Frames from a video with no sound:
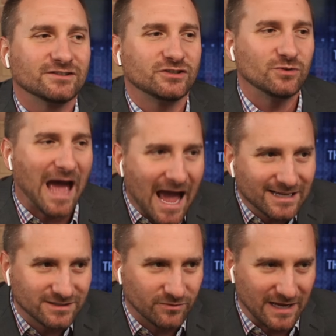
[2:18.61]
to
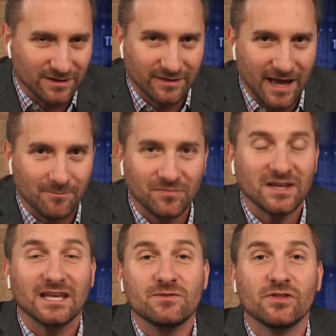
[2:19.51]
activate them,
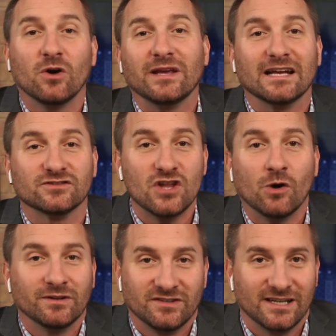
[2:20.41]
even though he has
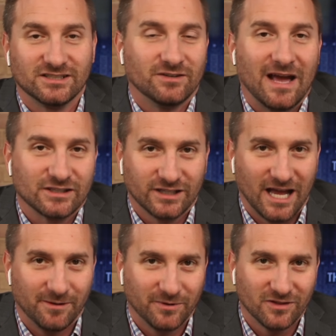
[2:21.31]
no intention of actually
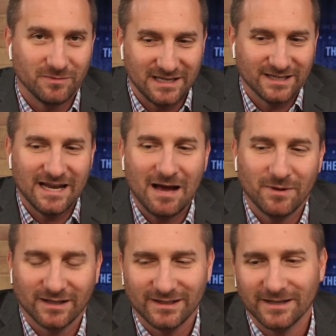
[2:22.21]
helping them
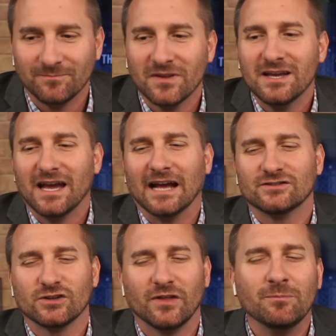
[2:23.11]
economically.
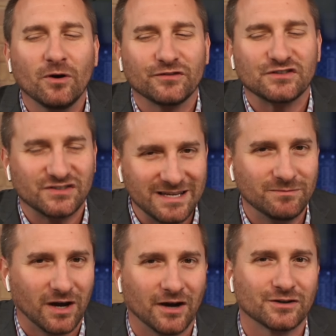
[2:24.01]
And so they both
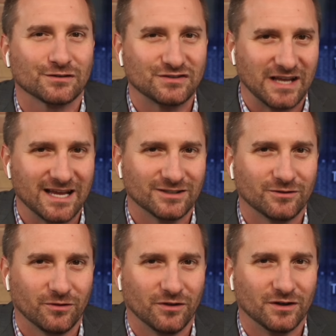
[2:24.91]
seem to understand
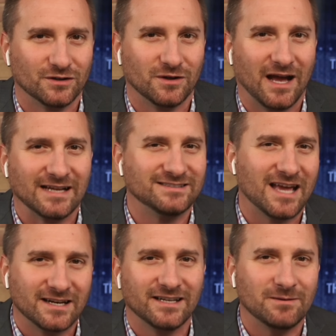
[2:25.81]
the
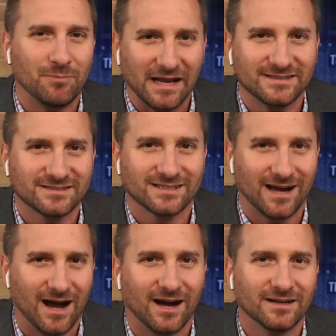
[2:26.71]
identity-based
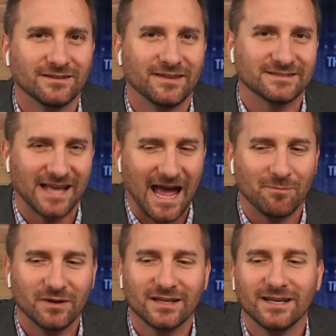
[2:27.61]
con that's
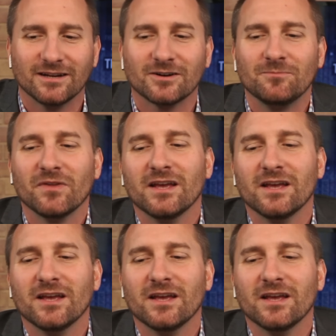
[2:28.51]
happening here.